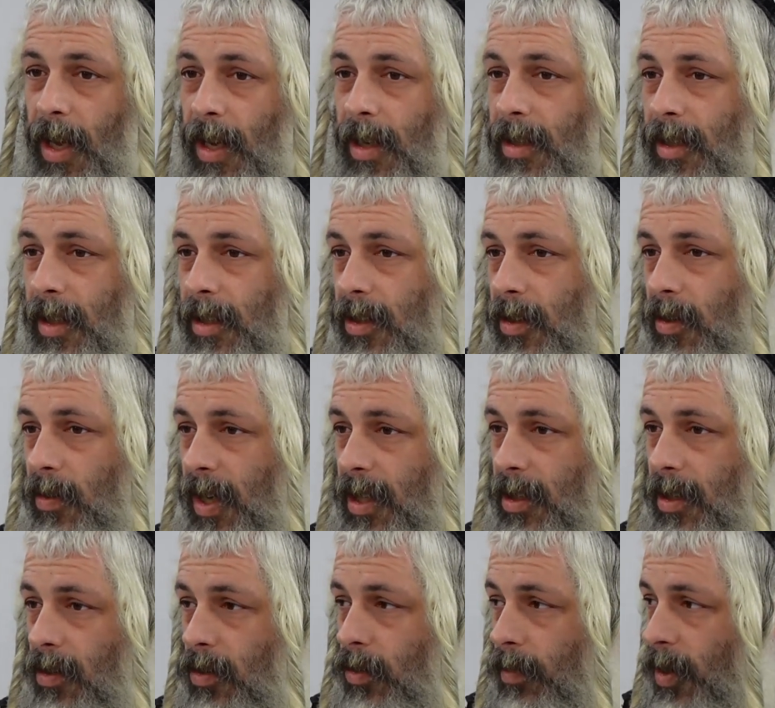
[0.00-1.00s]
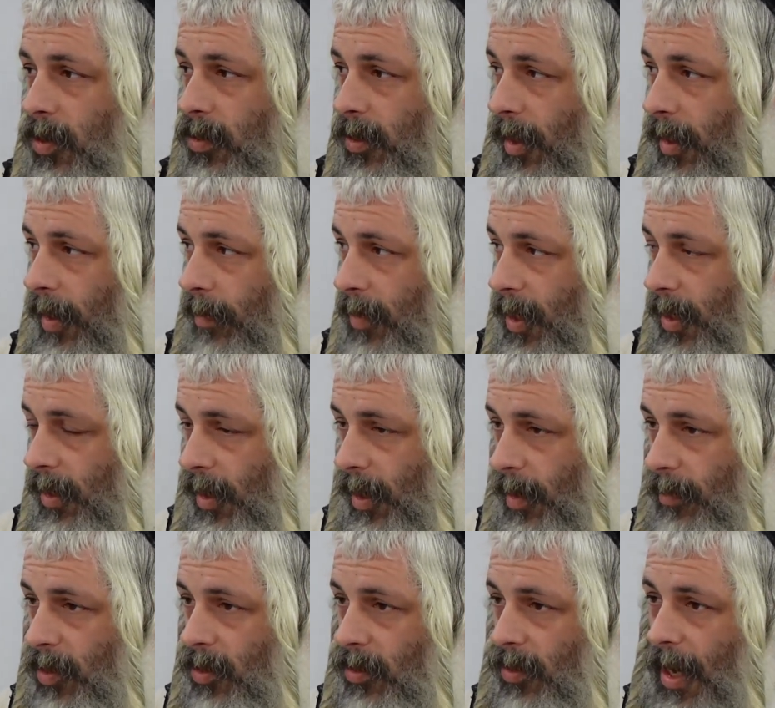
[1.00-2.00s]
Since the rest of the Umot Alam didn't
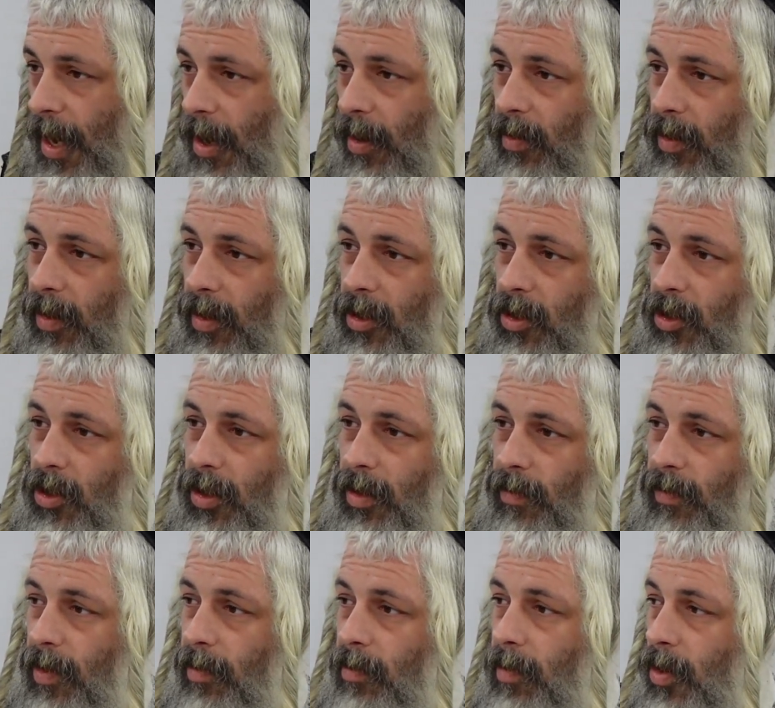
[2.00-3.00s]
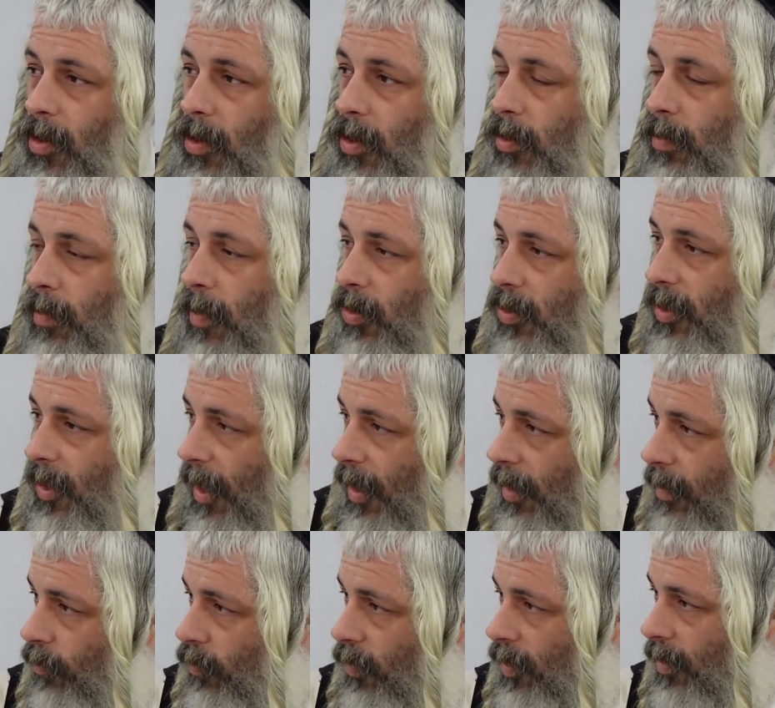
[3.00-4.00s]
come, so now the Shivim Umot
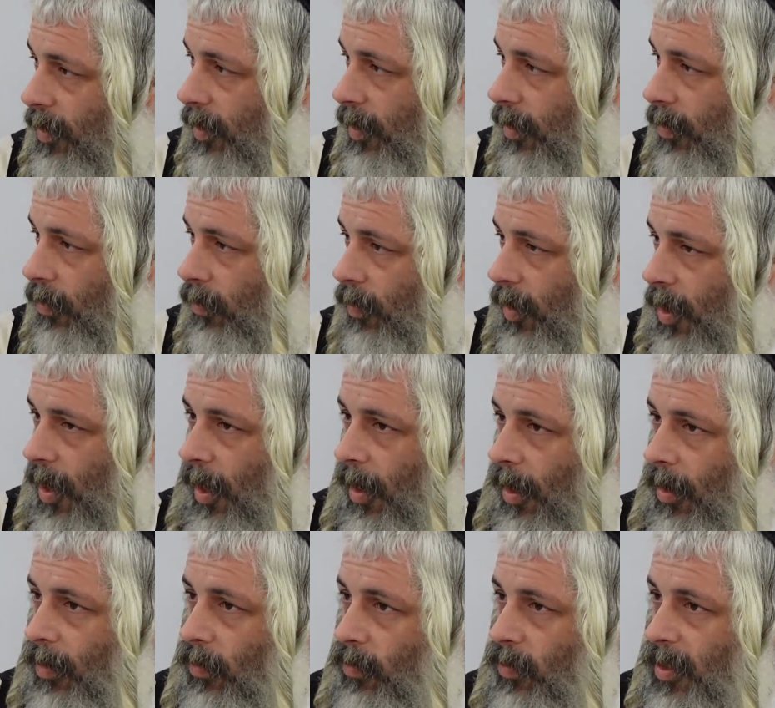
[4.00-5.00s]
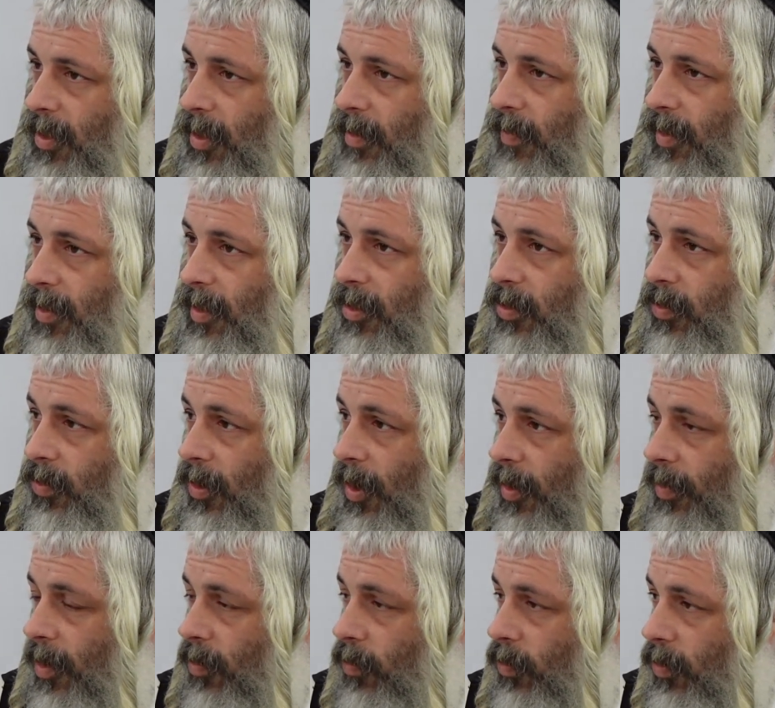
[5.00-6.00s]
can't receive a tikkun
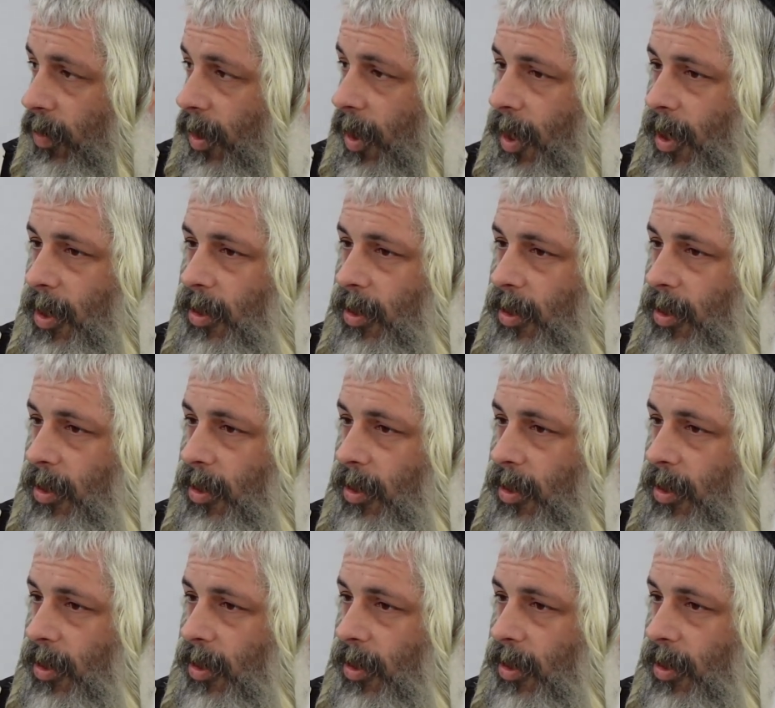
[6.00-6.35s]
on their root.